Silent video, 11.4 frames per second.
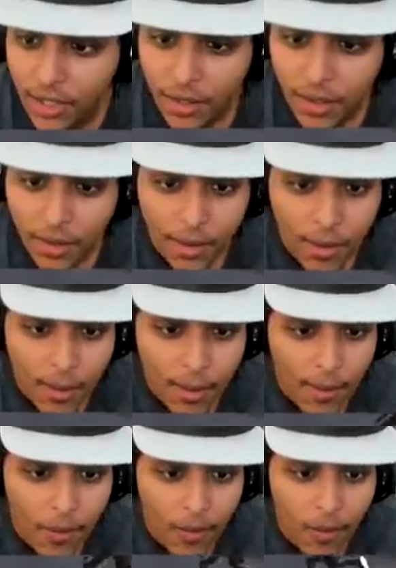I got ball.
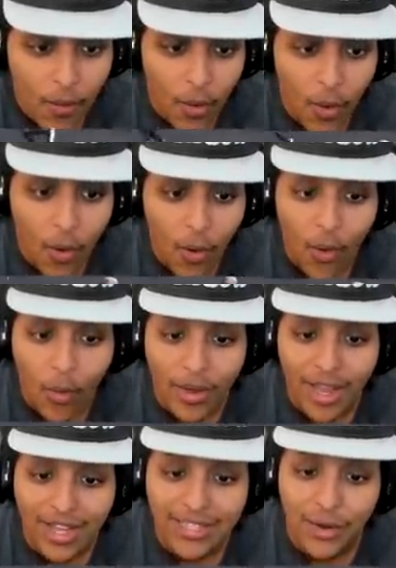Oh
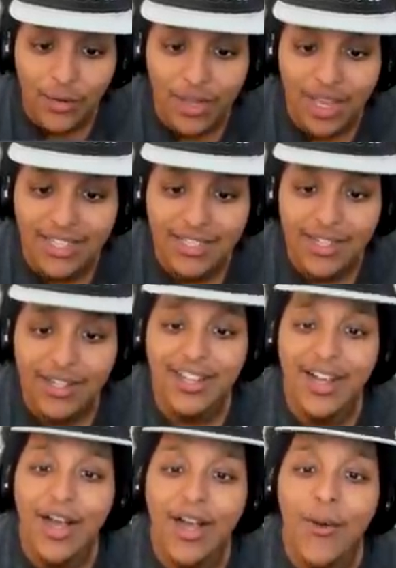yes. Oh yes.
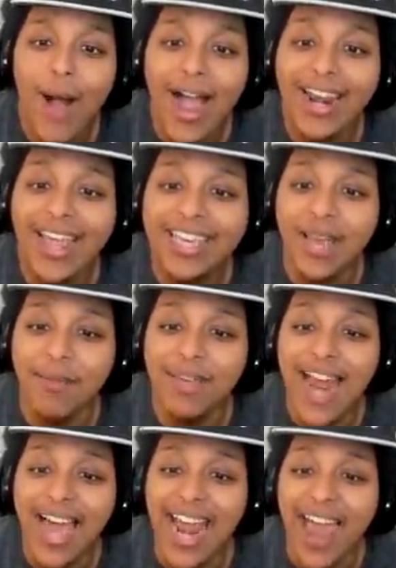Why did give
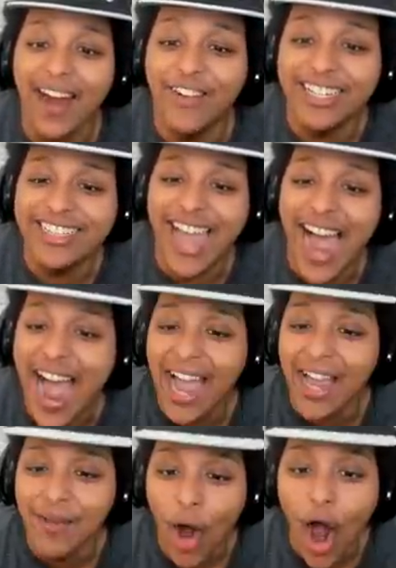me that every
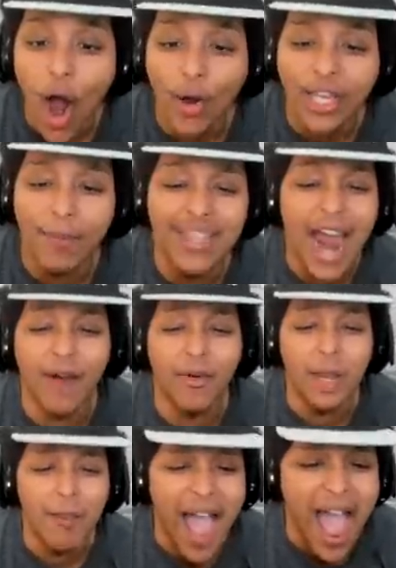time? Oh, give me that
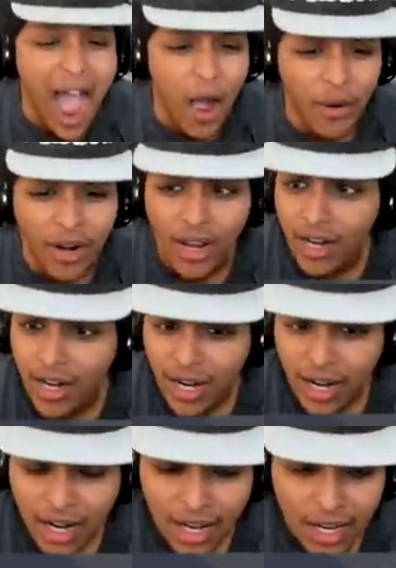rebound!
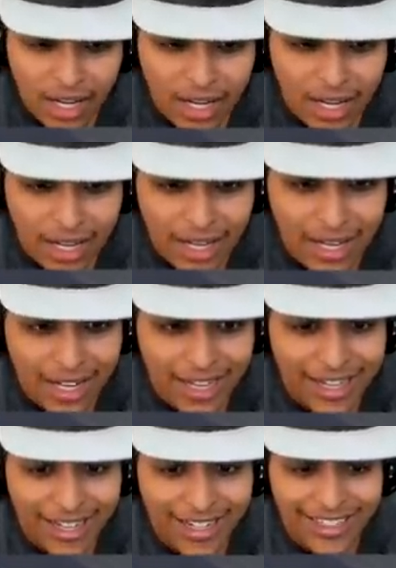Agent Horson
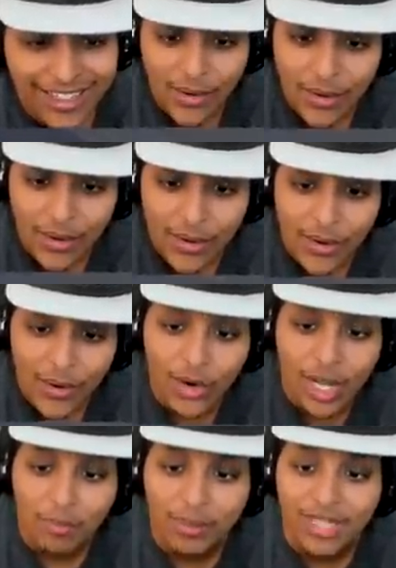out here.
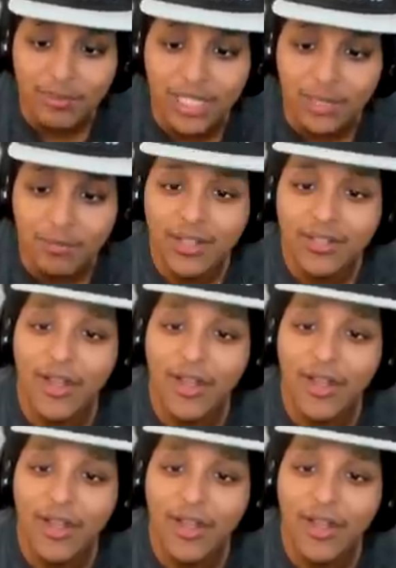Okay, please, please.